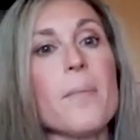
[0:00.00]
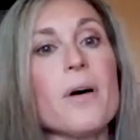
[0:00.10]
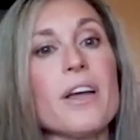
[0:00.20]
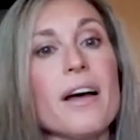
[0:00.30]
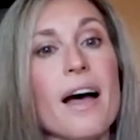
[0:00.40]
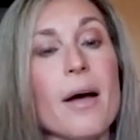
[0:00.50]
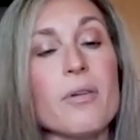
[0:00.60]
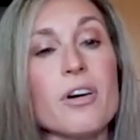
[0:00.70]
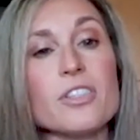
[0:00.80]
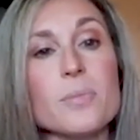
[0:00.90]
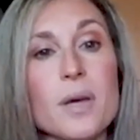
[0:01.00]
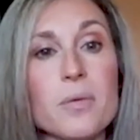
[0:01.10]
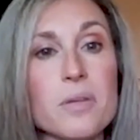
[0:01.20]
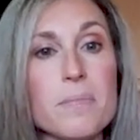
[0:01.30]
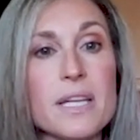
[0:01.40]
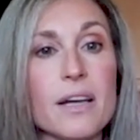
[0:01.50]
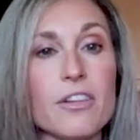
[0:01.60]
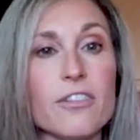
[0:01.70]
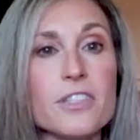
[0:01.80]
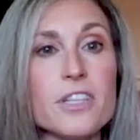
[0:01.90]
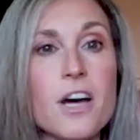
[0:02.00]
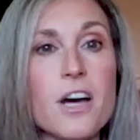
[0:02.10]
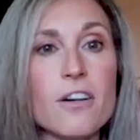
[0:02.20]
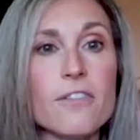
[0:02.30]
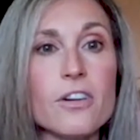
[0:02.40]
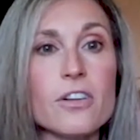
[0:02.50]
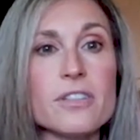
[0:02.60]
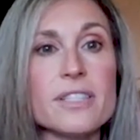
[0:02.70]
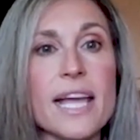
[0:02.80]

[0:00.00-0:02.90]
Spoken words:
but I would also be able to meet other photographers.